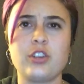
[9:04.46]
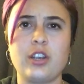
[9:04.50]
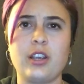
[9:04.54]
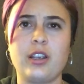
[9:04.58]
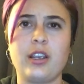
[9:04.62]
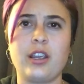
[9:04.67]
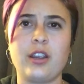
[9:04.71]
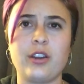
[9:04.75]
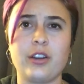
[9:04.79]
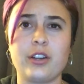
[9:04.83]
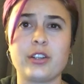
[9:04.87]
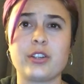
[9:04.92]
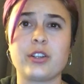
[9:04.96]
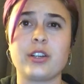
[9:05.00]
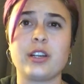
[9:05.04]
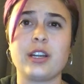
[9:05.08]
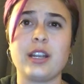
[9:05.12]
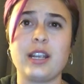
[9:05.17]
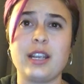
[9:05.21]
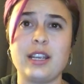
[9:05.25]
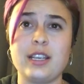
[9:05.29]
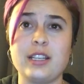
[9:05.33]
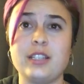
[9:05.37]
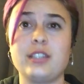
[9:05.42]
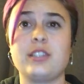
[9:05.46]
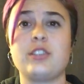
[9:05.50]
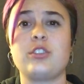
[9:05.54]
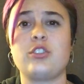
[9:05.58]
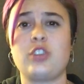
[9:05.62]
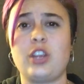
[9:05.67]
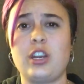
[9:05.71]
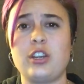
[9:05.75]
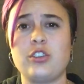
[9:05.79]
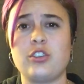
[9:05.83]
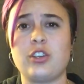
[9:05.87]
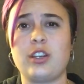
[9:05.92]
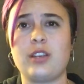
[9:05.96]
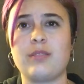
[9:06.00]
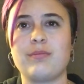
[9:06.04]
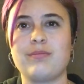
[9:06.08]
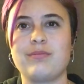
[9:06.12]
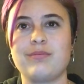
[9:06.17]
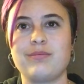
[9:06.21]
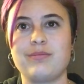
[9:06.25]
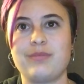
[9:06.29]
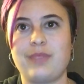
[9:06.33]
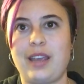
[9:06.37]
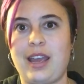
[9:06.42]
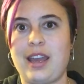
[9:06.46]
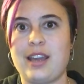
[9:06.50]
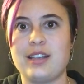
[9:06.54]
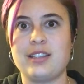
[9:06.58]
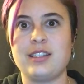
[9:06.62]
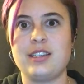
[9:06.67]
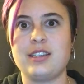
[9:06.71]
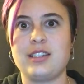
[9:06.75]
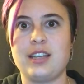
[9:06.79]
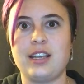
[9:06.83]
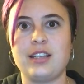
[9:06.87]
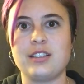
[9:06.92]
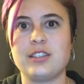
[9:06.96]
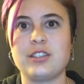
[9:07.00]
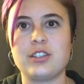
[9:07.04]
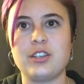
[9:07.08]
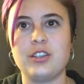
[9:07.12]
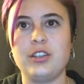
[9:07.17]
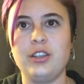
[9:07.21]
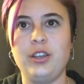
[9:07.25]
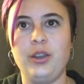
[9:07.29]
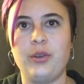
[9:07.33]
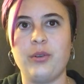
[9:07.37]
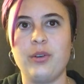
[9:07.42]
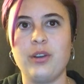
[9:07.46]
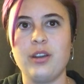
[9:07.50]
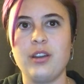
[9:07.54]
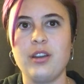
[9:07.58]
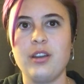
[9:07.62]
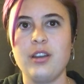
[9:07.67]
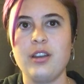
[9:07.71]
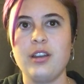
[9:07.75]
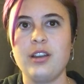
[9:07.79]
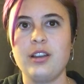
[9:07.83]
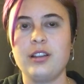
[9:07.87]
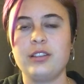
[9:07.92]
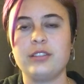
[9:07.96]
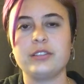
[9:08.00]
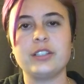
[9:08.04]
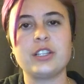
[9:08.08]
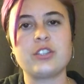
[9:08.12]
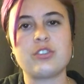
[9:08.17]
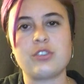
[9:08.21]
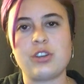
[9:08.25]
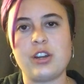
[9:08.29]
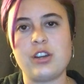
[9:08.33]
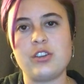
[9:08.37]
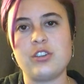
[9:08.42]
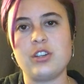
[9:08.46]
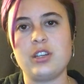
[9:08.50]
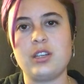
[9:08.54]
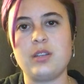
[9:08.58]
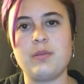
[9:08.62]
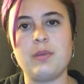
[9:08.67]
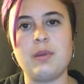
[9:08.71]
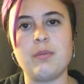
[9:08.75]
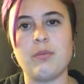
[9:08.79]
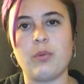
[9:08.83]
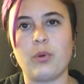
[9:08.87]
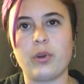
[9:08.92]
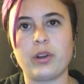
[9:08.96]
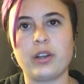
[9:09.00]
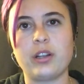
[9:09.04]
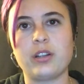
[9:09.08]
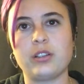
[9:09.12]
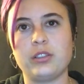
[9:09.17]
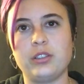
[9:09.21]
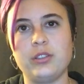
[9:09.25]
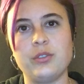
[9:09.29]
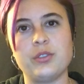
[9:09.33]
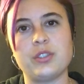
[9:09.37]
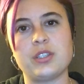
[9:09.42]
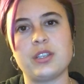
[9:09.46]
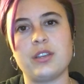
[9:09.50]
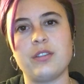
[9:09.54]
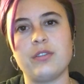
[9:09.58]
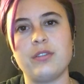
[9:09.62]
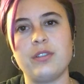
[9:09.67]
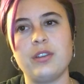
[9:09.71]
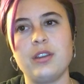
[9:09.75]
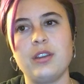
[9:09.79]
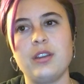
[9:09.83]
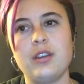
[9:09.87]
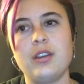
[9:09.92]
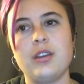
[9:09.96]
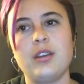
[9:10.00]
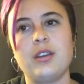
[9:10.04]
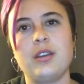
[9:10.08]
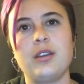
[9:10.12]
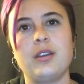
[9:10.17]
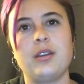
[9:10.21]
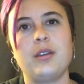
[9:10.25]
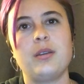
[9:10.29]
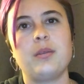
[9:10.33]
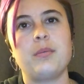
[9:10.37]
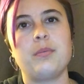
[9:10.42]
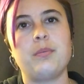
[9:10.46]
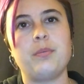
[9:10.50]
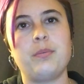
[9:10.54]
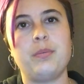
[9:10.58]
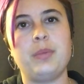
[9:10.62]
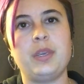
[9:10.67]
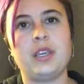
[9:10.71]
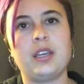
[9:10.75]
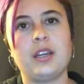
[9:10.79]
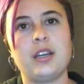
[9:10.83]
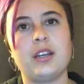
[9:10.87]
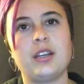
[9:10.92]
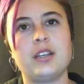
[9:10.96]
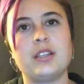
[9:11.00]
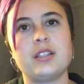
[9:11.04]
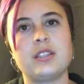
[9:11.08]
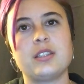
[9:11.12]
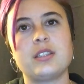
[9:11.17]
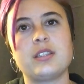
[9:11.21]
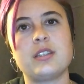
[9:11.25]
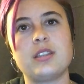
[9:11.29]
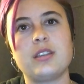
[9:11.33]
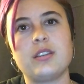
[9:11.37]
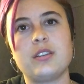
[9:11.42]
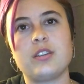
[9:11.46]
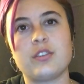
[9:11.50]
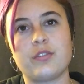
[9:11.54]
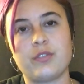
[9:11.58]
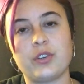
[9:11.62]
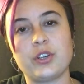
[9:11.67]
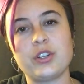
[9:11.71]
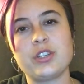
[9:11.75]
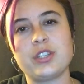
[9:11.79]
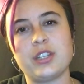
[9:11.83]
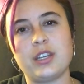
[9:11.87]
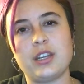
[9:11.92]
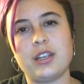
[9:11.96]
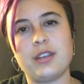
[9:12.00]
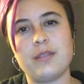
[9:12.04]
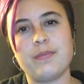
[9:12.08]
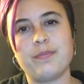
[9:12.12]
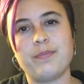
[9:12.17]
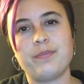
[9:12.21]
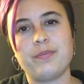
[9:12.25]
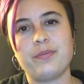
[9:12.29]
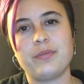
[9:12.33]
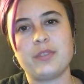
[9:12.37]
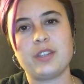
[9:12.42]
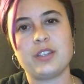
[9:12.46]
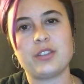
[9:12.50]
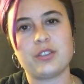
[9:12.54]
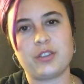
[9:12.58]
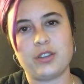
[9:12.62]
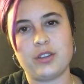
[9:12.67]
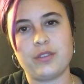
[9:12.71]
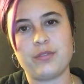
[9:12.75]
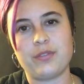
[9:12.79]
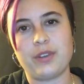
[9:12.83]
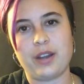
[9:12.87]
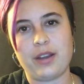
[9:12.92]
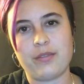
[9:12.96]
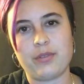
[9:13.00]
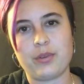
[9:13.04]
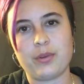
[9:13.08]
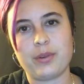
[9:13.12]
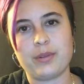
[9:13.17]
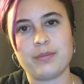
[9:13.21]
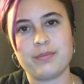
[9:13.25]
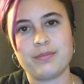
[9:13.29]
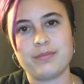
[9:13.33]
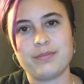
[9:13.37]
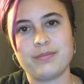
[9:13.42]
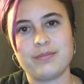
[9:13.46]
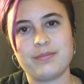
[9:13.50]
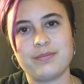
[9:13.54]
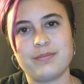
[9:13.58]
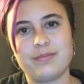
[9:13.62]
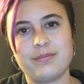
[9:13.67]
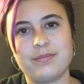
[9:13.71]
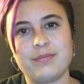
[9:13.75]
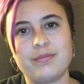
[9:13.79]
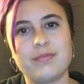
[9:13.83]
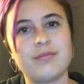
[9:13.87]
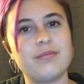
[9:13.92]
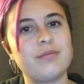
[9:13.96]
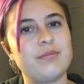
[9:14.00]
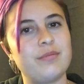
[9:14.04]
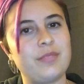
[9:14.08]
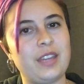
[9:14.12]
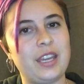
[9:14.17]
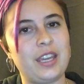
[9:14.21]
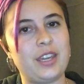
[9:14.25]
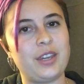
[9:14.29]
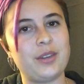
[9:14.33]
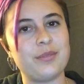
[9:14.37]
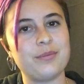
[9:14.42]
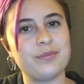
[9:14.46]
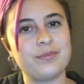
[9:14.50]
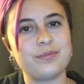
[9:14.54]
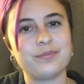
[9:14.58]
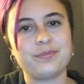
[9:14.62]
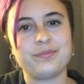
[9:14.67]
character is changing, as it tends to do. Let's change it to be more inclusive, because diversity is good for everyone. Thank you.